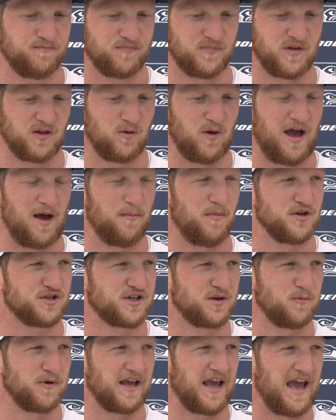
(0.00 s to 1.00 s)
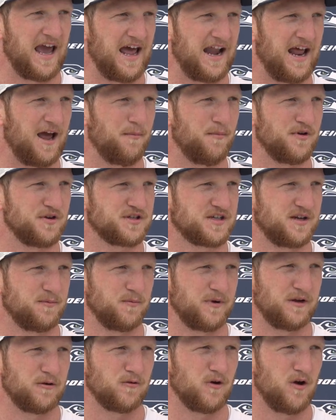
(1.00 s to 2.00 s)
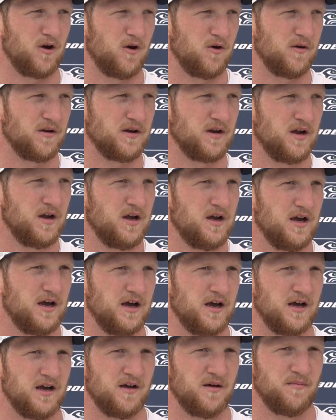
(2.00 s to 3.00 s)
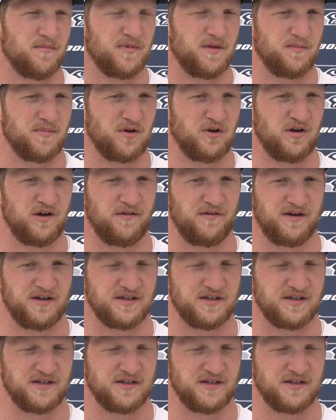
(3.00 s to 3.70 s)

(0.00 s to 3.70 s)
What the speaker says: you know, how much can we add? How much can we grow? And the beauty of it